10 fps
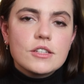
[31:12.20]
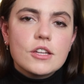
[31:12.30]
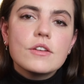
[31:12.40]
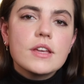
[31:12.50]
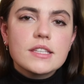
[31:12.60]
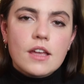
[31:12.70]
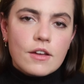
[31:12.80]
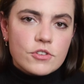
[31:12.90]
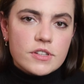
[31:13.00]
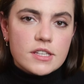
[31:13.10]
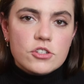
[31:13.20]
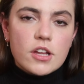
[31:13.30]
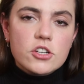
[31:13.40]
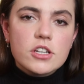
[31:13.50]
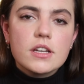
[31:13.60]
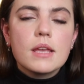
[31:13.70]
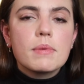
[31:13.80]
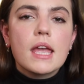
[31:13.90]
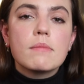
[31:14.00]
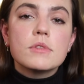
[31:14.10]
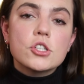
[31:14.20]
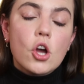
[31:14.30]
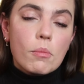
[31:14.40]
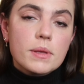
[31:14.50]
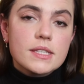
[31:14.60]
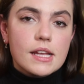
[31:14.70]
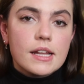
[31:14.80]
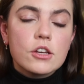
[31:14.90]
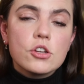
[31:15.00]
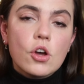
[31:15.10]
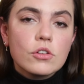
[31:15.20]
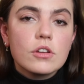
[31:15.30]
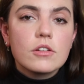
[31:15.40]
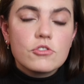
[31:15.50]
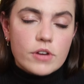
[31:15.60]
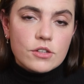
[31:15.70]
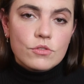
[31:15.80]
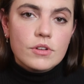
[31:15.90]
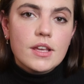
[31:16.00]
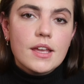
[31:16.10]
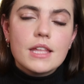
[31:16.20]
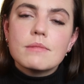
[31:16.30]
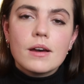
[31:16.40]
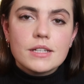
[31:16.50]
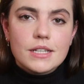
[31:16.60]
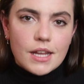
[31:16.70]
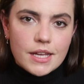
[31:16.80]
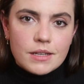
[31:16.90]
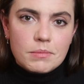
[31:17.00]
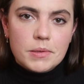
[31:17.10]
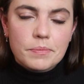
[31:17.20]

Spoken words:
2 years after its introduction, it became the top-selling non-Dreadnought in the Martin lineup.